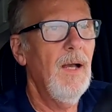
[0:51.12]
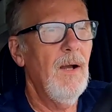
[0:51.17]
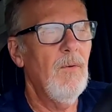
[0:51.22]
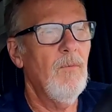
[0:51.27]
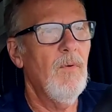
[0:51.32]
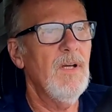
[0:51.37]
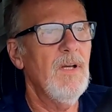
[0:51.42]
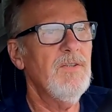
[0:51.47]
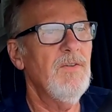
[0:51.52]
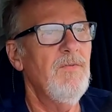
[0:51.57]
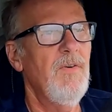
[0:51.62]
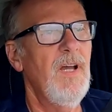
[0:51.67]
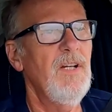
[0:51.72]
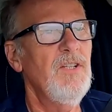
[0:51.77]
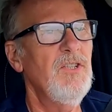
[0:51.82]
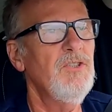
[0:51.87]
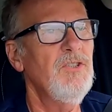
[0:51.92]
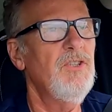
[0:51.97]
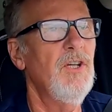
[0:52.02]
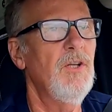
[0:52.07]
Got
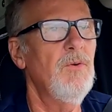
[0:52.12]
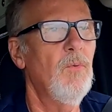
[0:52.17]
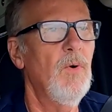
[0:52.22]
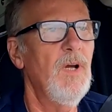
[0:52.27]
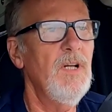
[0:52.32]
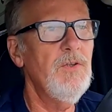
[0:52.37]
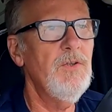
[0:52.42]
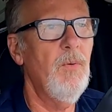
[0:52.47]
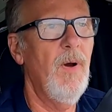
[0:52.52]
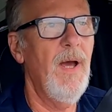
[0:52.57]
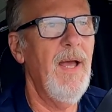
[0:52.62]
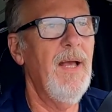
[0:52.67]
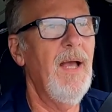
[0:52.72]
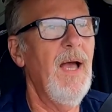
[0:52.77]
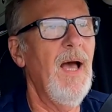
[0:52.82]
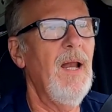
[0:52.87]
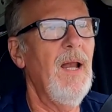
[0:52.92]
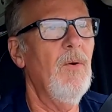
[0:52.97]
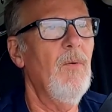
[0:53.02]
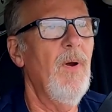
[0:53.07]
reservations in Ridgway,
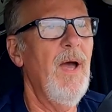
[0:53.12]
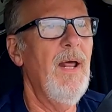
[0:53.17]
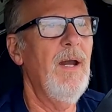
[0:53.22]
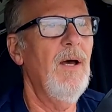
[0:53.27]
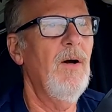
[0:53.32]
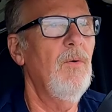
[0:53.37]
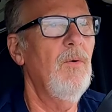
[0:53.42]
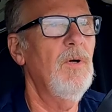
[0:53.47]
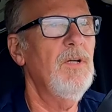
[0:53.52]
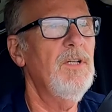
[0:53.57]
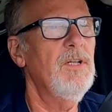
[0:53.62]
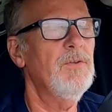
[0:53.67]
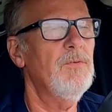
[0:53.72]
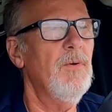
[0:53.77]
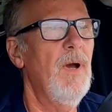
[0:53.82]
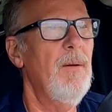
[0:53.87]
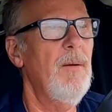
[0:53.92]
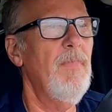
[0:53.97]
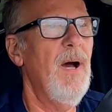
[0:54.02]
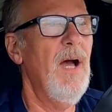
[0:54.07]
Colorado, which is
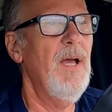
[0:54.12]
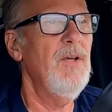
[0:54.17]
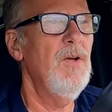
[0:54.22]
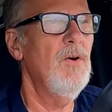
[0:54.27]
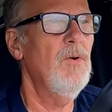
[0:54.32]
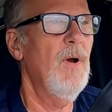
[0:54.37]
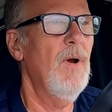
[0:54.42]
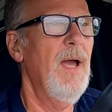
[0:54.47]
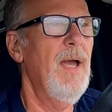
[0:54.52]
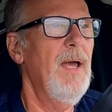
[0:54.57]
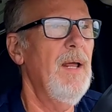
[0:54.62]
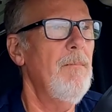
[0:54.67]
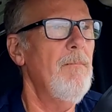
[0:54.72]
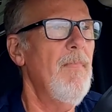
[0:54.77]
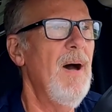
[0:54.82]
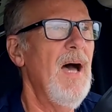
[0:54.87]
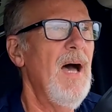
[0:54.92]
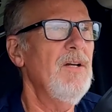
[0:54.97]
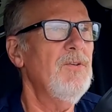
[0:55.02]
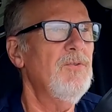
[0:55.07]
right by Ouray
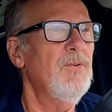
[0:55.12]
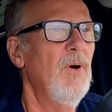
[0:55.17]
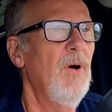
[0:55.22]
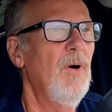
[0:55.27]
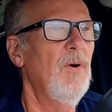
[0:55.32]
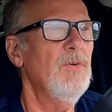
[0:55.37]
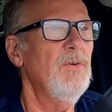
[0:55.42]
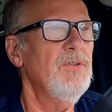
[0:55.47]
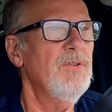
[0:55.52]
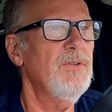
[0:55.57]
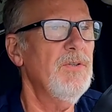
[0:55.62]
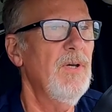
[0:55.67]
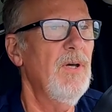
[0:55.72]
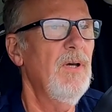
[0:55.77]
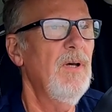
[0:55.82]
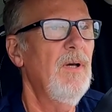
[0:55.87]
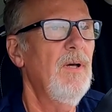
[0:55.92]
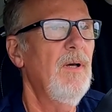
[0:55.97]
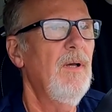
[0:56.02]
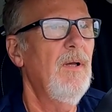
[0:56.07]
and Montrose.
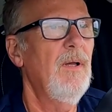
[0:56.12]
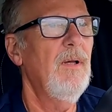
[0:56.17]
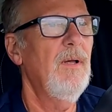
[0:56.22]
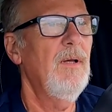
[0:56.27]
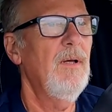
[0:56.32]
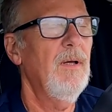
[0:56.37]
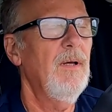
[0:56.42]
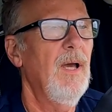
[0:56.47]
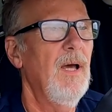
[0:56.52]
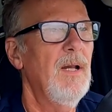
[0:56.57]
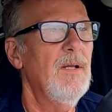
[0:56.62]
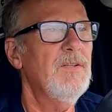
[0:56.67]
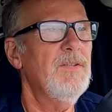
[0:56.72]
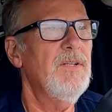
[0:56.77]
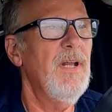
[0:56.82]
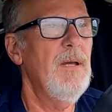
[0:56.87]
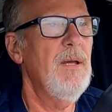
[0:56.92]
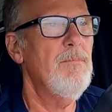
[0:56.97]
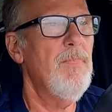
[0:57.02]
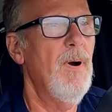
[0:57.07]
Got a
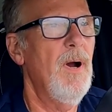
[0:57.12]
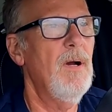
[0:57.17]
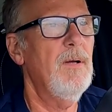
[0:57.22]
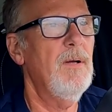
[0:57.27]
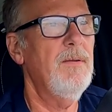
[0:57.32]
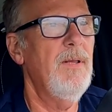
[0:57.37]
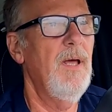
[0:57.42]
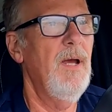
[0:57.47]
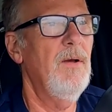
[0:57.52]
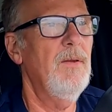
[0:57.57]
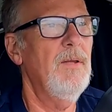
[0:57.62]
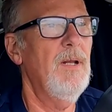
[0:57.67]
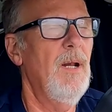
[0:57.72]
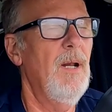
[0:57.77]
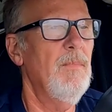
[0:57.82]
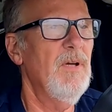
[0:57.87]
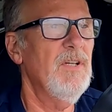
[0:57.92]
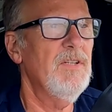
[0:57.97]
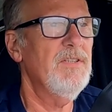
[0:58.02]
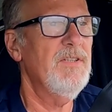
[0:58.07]
state park there that
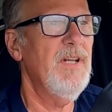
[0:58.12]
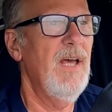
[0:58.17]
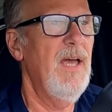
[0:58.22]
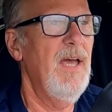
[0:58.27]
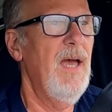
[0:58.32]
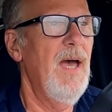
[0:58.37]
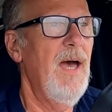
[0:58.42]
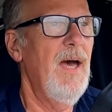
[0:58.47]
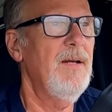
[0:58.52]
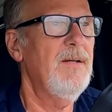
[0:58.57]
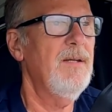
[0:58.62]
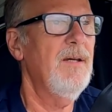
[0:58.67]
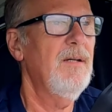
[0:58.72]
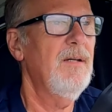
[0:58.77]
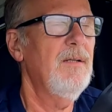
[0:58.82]
I'm gonna stay at.